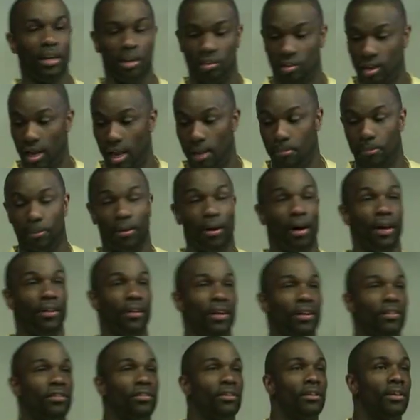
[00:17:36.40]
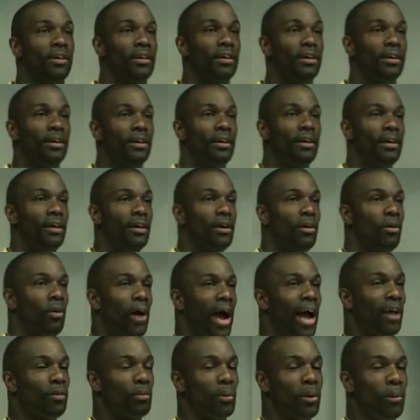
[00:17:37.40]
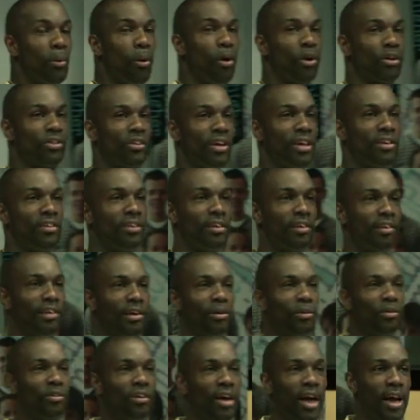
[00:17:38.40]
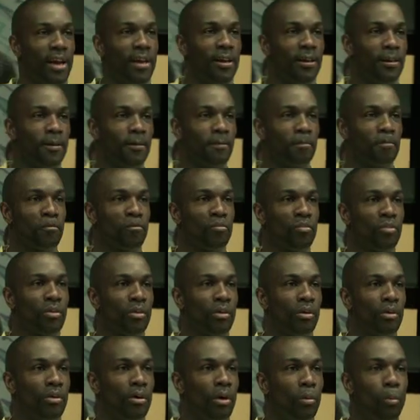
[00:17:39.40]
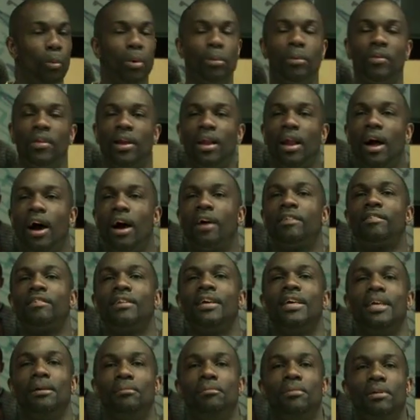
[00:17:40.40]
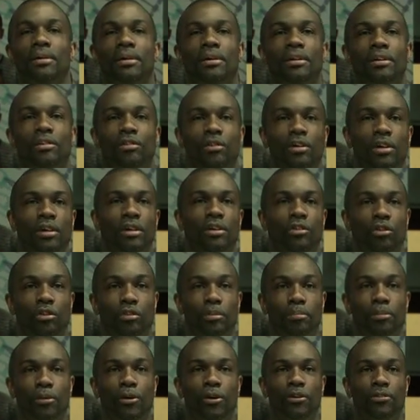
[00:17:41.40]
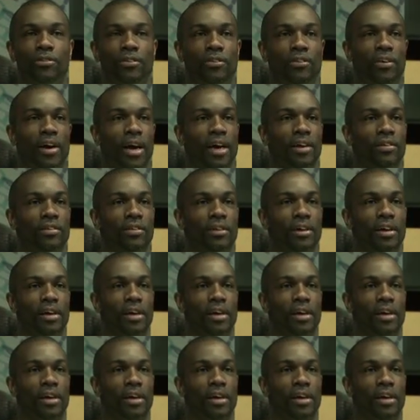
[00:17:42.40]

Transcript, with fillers: and a table like this. As we walked into this little tent, we were the last team to, to report for the race.